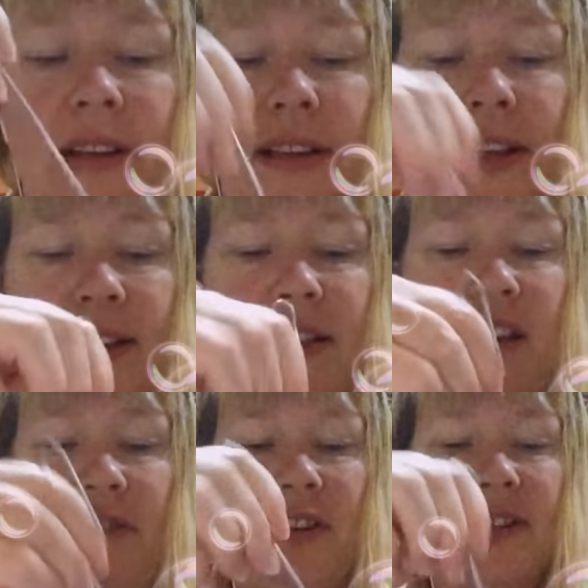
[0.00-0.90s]
let's
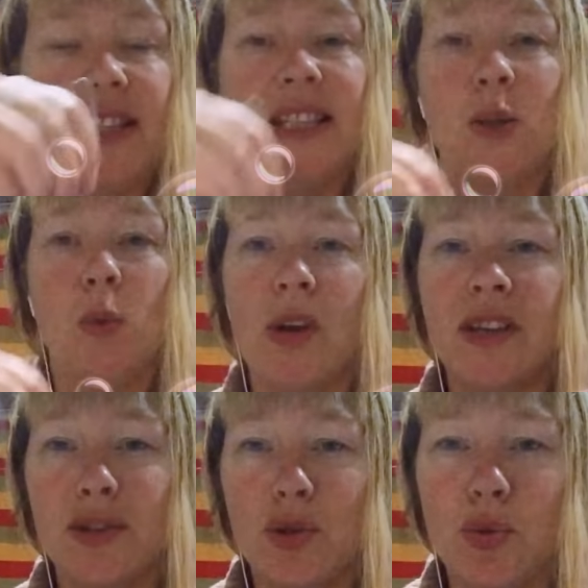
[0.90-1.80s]
give it a
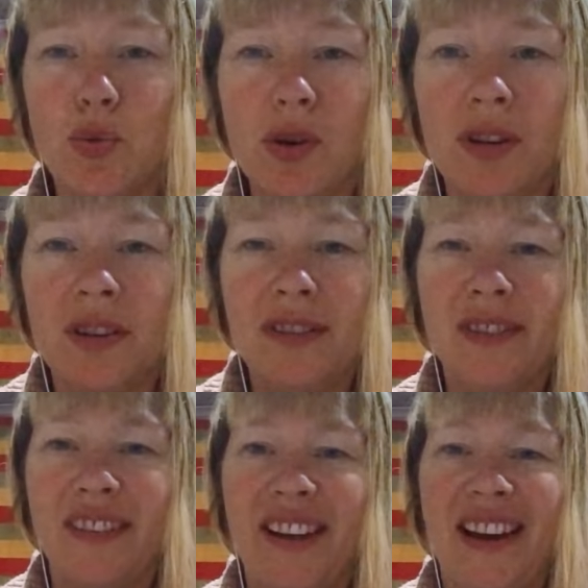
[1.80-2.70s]
swizzle.
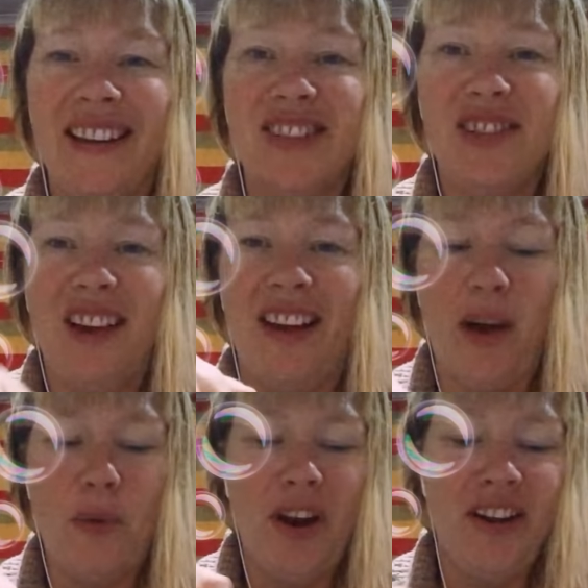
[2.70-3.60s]
All right, do you like
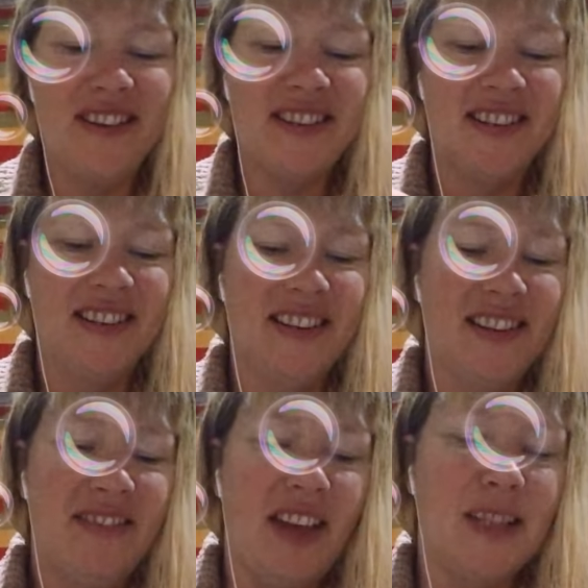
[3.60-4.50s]
that word?
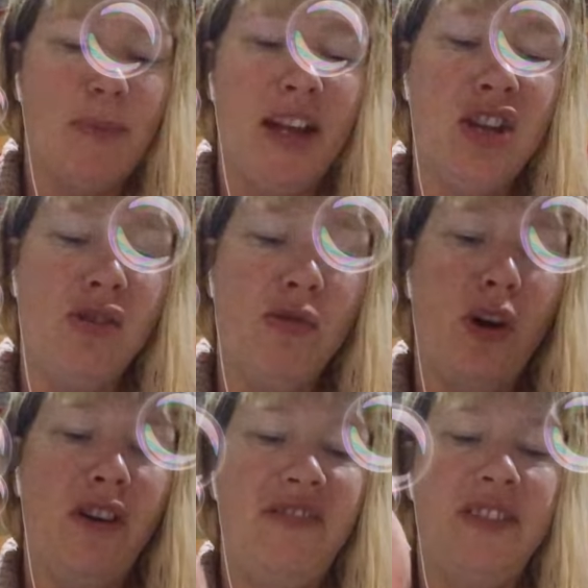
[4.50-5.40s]
That's my new
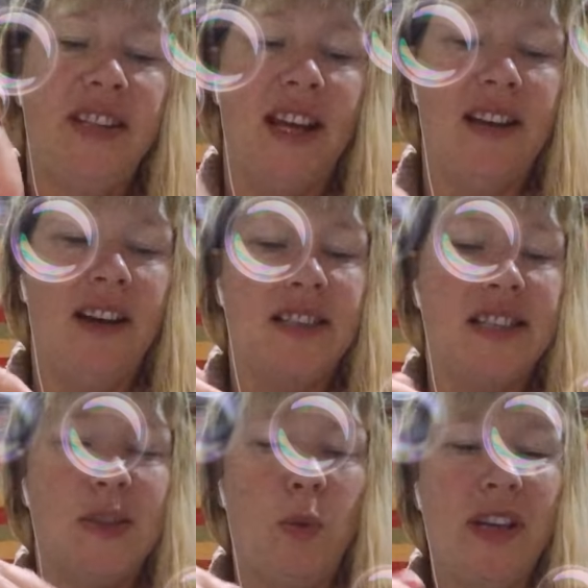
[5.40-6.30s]
word for the day, a
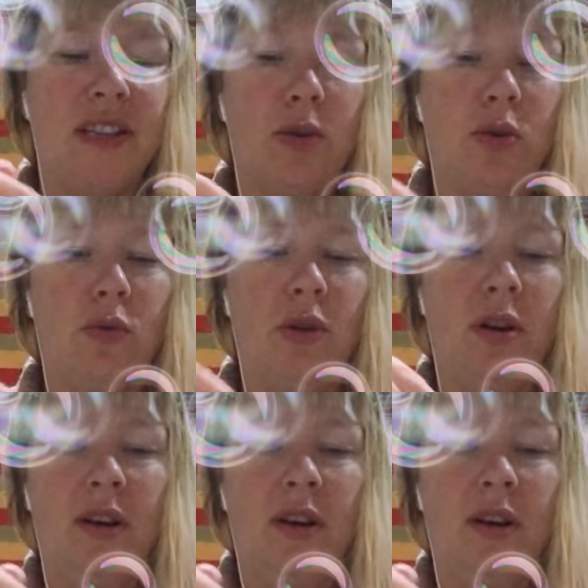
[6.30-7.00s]
swizzle,